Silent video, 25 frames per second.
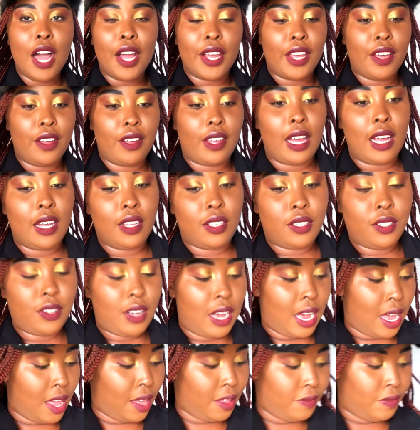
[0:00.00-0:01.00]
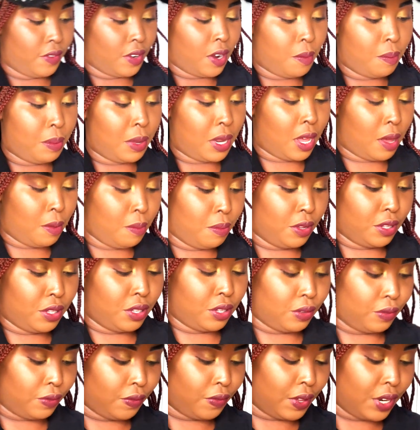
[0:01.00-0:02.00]
Okay guys, so I have not been able to
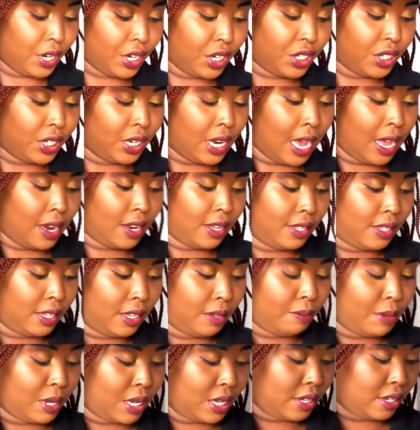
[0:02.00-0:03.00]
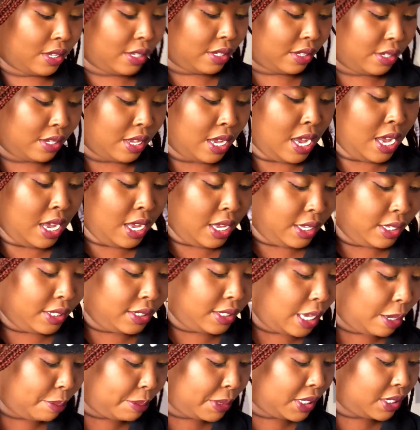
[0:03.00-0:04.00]
finish editing because
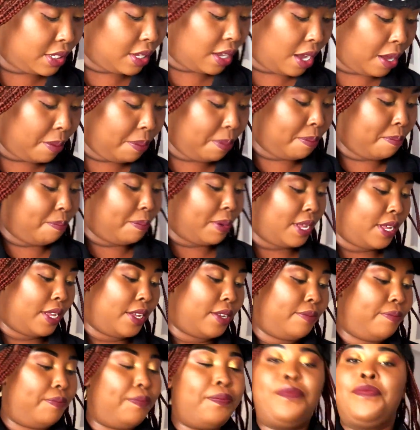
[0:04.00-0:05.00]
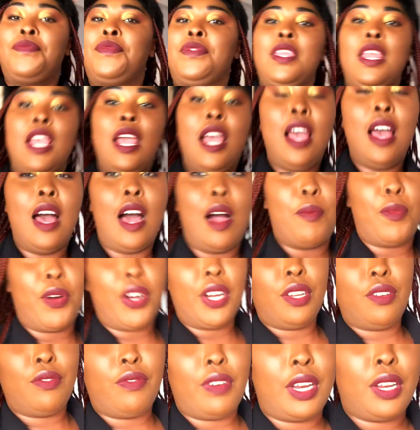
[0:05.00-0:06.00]
time is up, but I'm
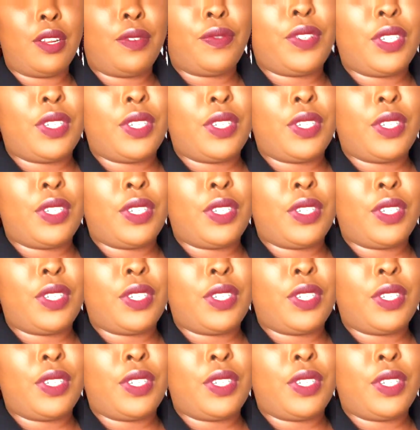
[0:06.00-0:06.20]
already ready for